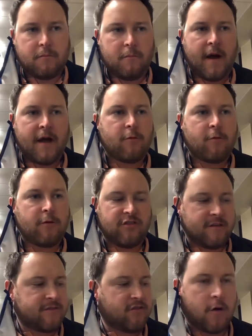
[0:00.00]
My question
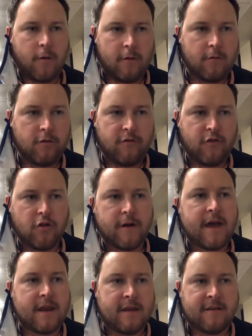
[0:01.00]
is, you know, if you
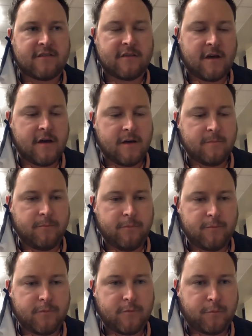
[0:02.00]
look at his
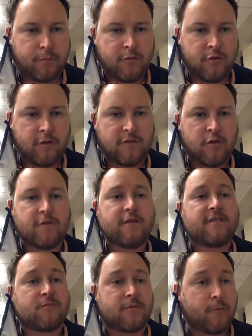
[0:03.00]
two
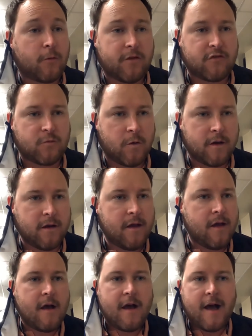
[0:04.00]
seasons before this one,
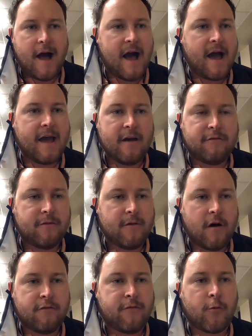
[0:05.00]
high of
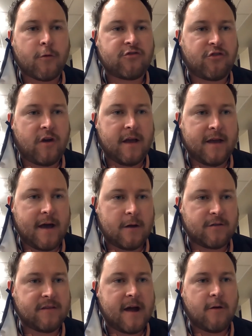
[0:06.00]
four
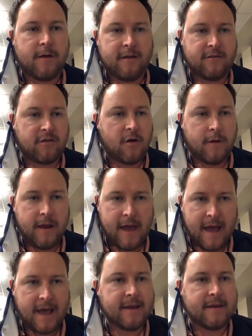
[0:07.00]
strikeouts. Now he's going
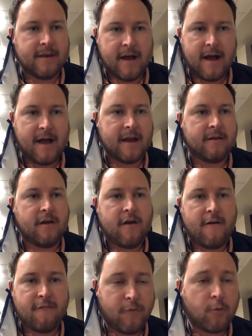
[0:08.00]
8, 9,
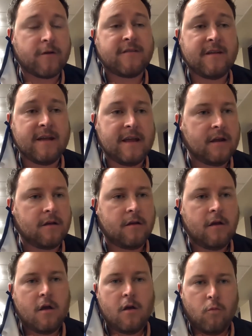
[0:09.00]
14.
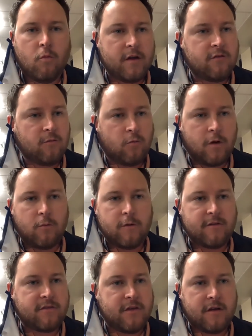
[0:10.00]
What
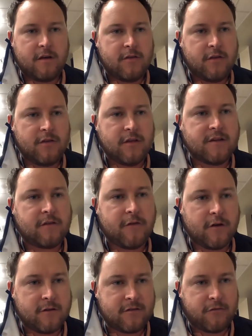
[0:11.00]
was the
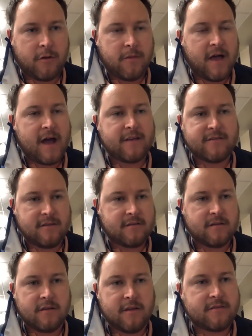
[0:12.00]
difference from last
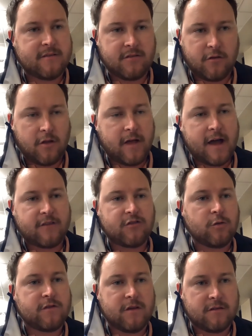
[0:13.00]
season to this season, or the last
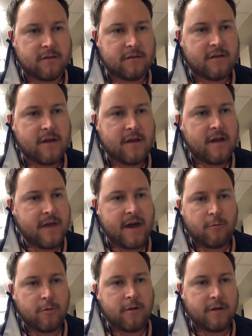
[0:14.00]
two seasons,
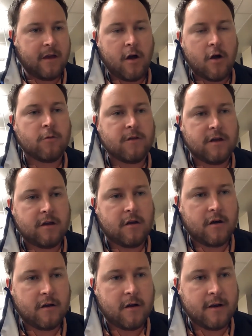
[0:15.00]
that really honed in
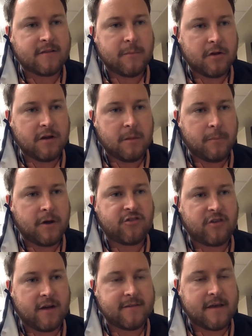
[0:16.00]
on his ability to
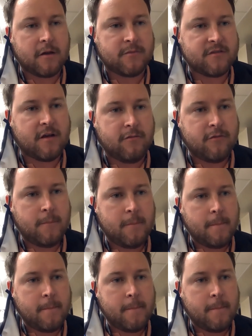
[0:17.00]
punch guys out himself?